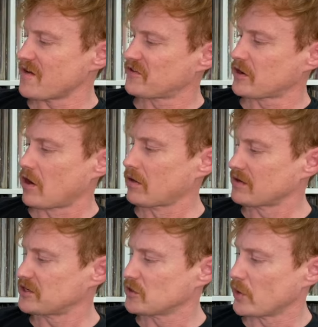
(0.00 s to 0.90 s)
You have call
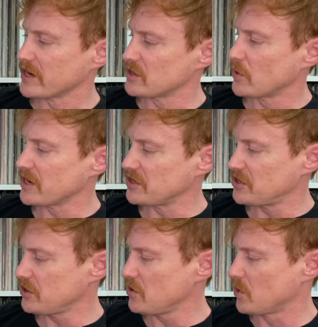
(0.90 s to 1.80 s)
out to
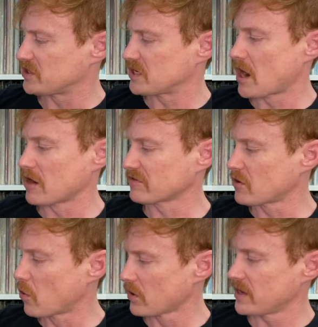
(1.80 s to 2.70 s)
2022, Wichita
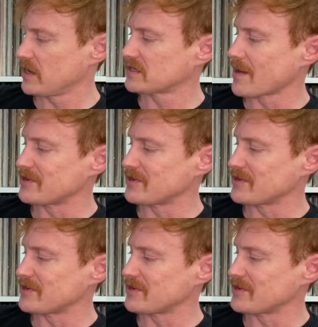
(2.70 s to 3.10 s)
recordings.